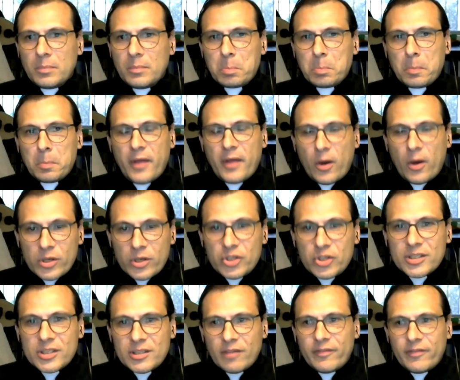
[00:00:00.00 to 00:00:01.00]
the
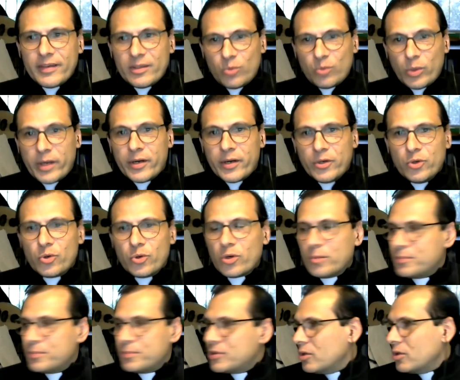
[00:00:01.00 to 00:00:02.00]
origins of it were in
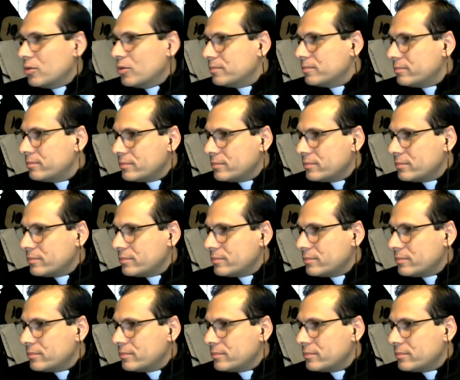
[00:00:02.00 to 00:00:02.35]
Europe, so